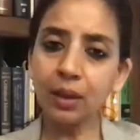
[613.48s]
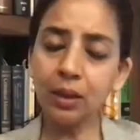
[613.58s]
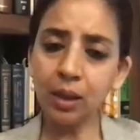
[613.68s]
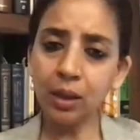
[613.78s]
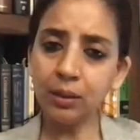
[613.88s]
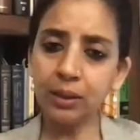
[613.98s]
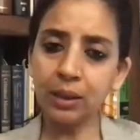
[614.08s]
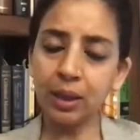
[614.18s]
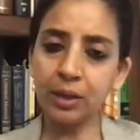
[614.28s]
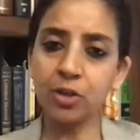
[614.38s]

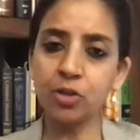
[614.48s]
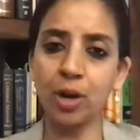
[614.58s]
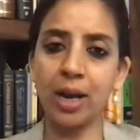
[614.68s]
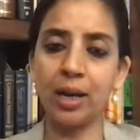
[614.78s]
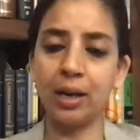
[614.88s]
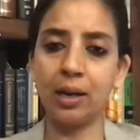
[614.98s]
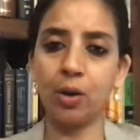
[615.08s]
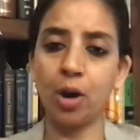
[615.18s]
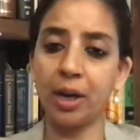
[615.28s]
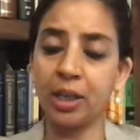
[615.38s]
the under trial
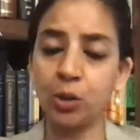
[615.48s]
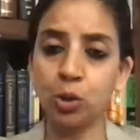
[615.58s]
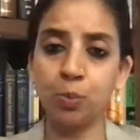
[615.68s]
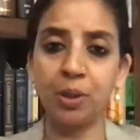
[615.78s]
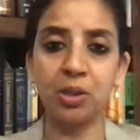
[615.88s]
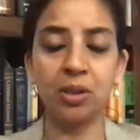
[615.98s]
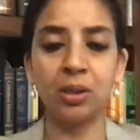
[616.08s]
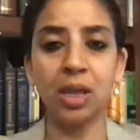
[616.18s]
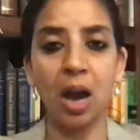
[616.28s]
or accused persons,